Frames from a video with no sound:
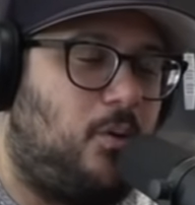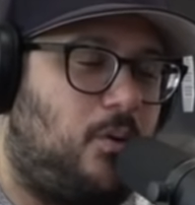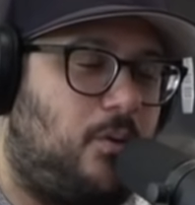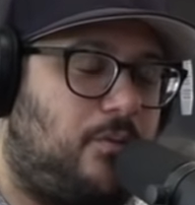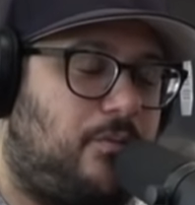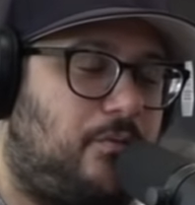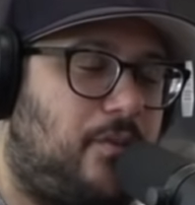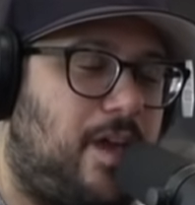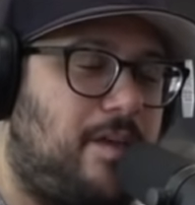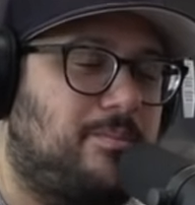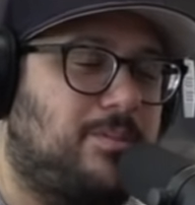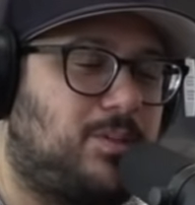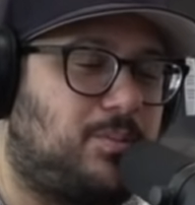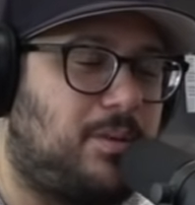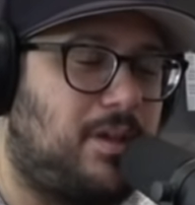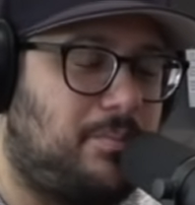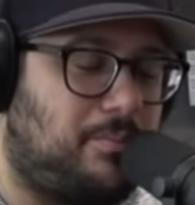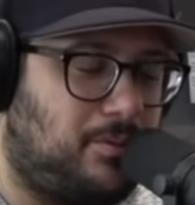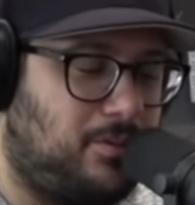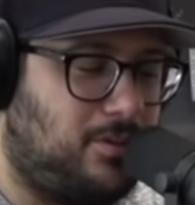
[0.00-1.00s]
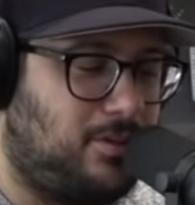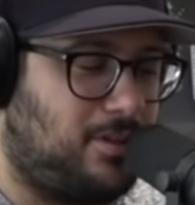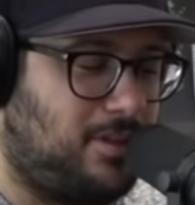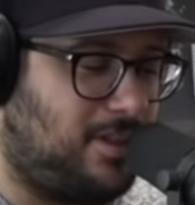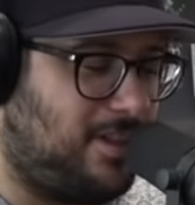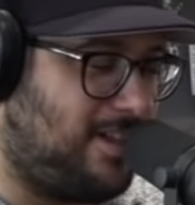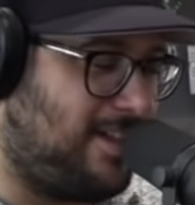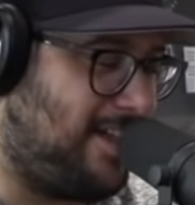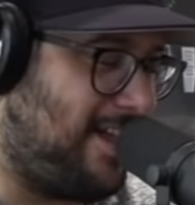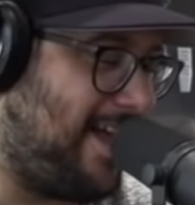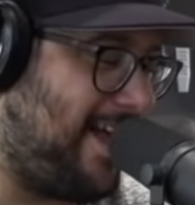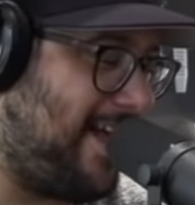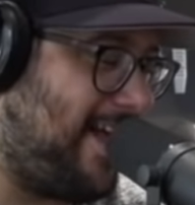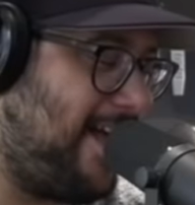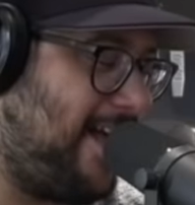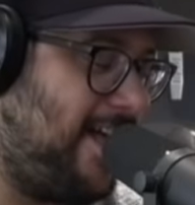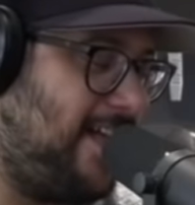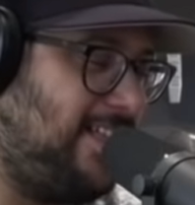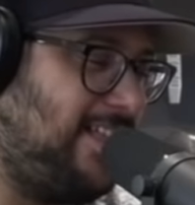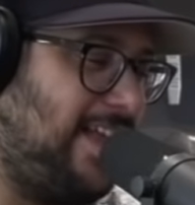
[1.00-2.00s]
famous people,
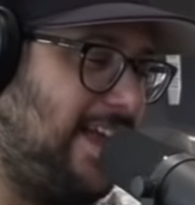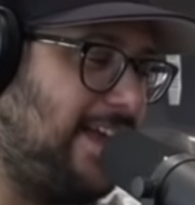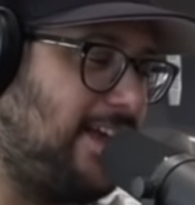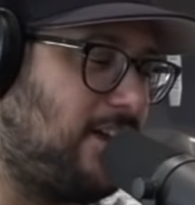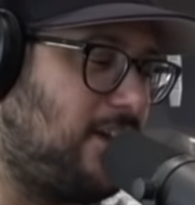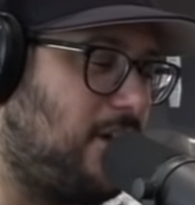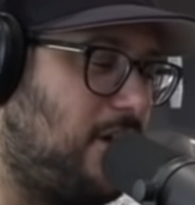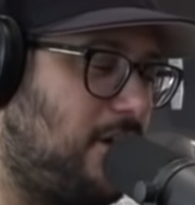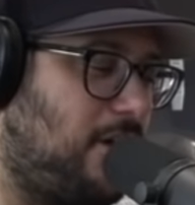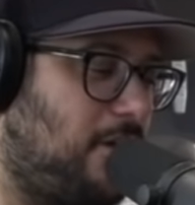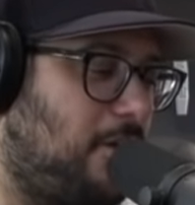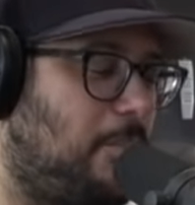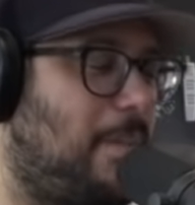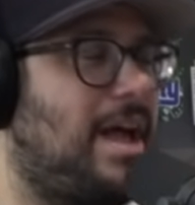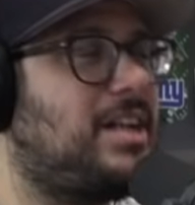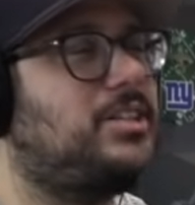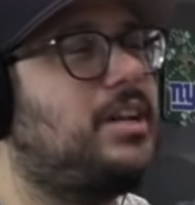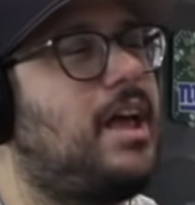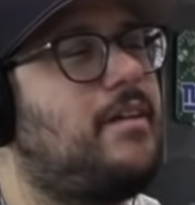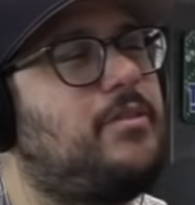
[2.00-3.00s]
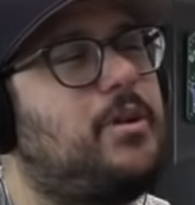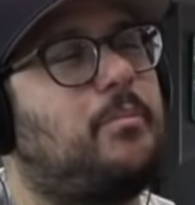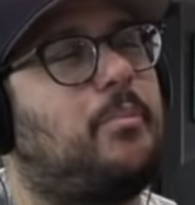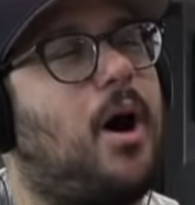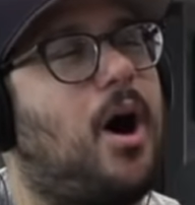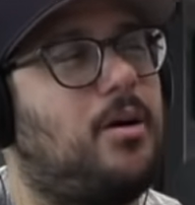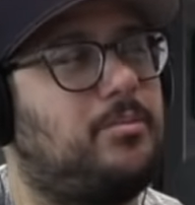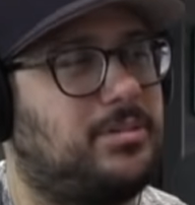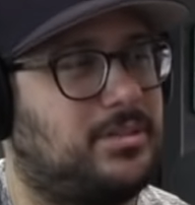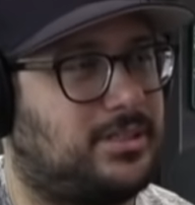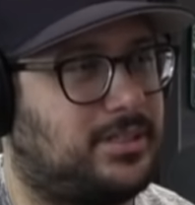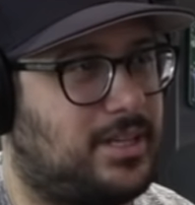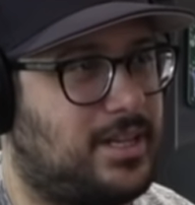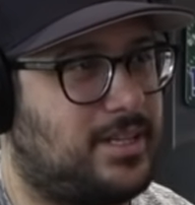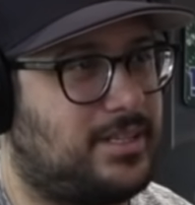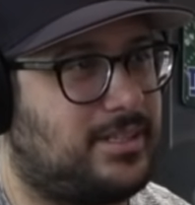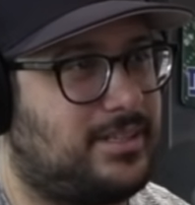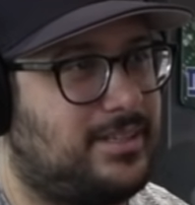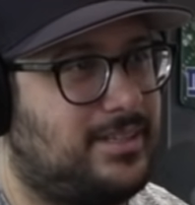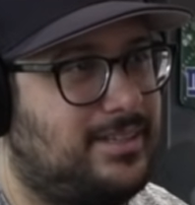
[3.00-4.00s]
like, imagine having a
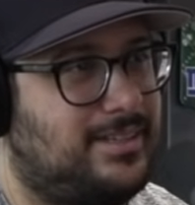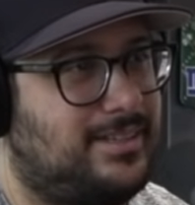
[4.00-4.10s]
publicist.